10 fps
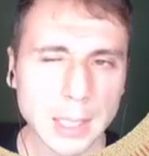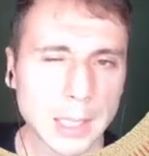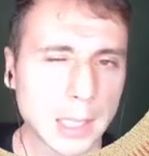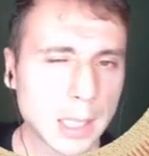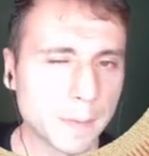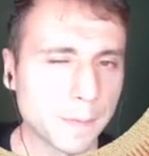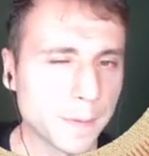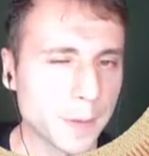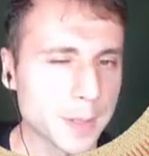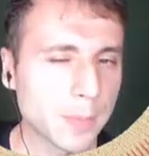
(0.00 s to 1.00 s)

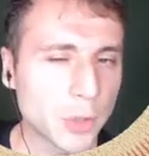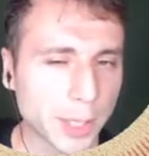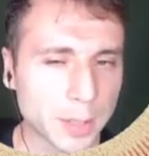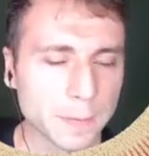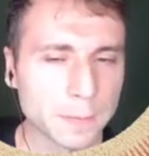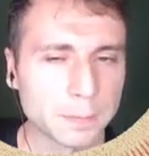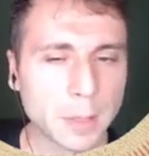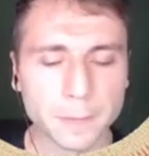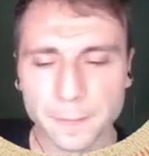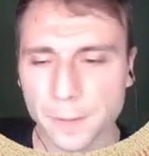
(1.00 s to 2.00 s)
objective,
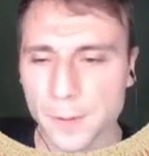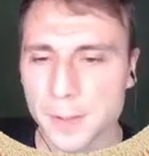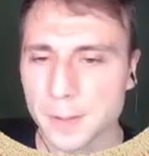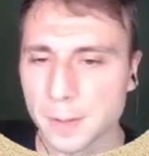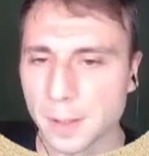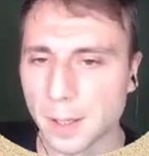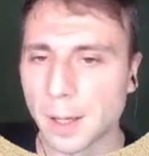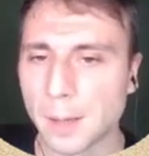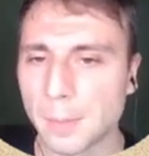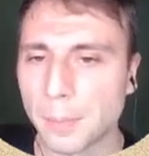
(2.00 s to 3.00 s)
or first
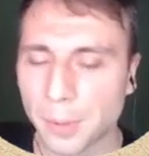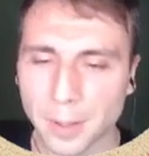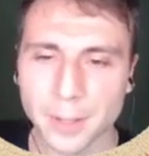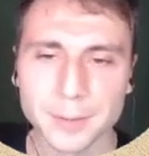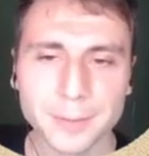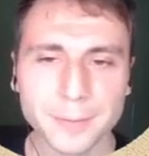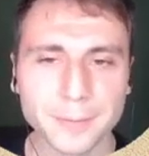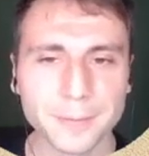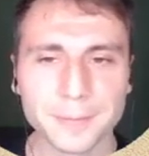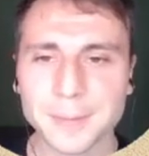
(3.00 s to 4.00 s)
part.
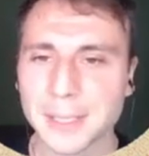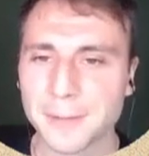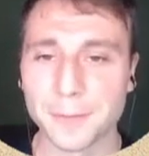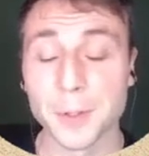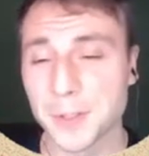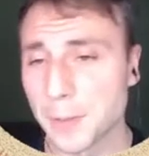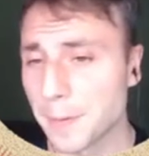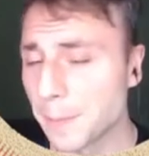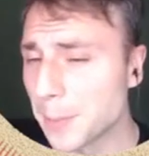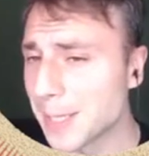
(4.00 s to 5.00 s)
First,
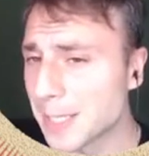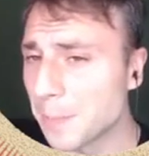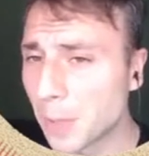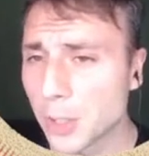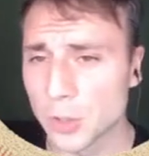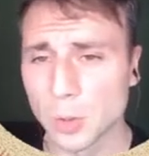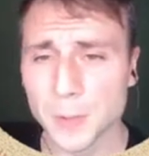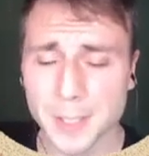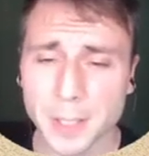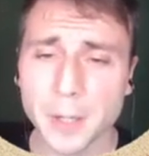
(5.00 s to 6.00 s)
we may say module or
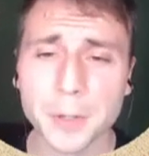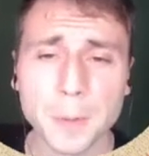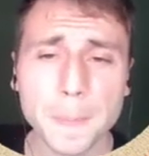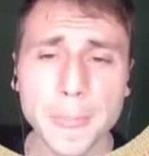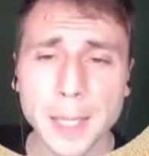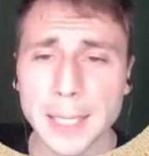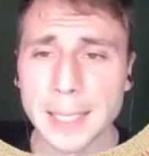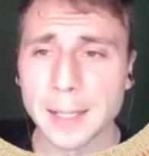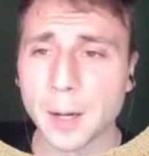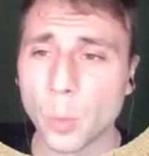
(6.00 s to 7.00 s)
scenario,
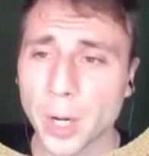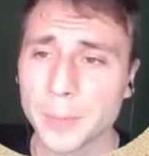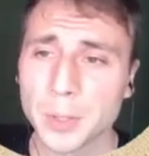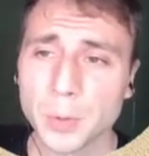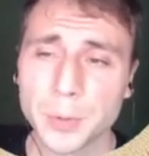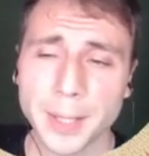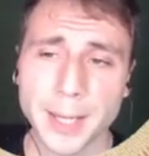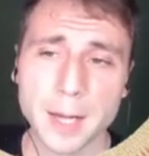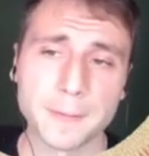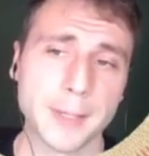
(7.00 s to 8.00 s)
where I'm going to
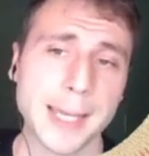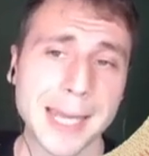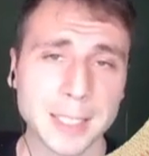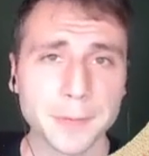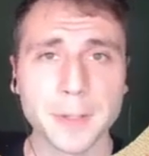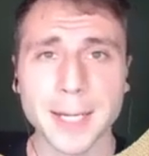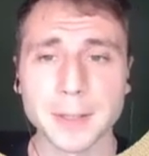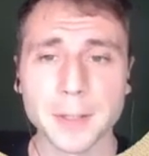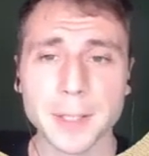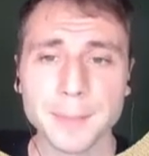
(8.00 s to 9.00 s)
have Active
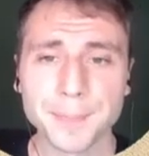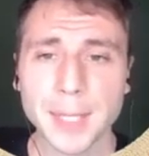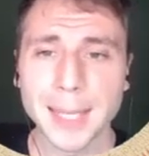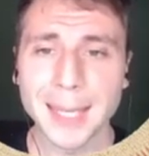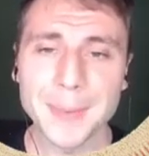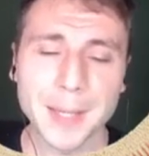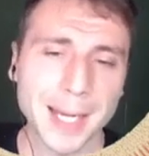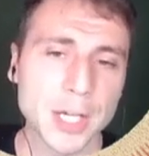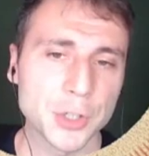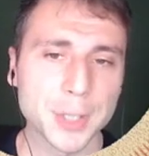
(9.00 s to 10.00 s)
Directory and
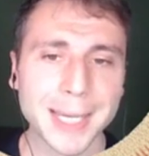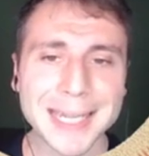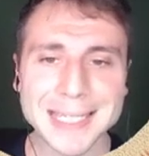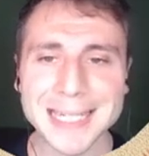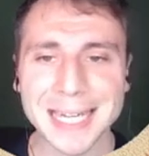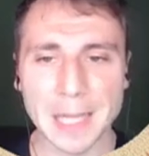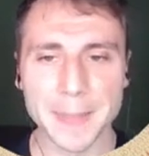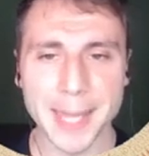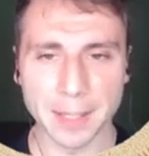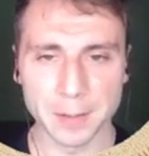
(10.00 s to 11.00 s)
Azure AD
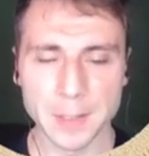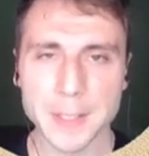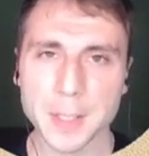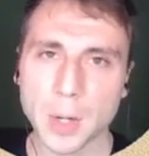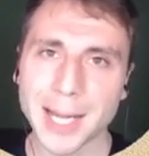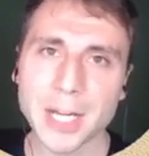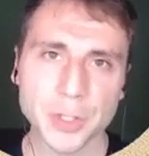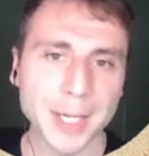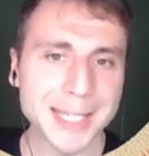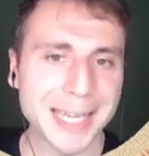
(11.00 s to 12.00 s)
Connect. So
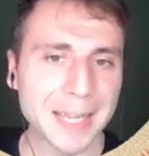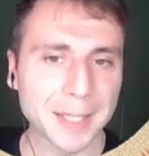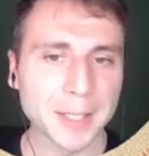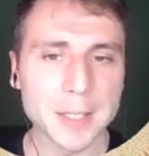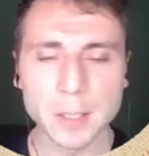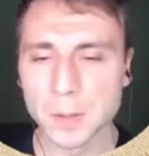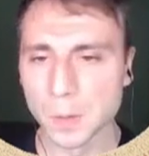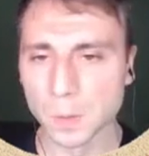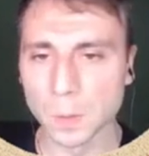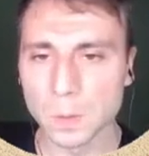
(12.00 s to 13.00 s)
Azure AD Connect, that's the
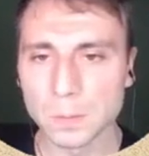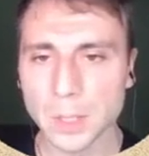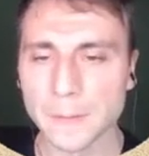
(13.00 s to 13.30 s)
tool,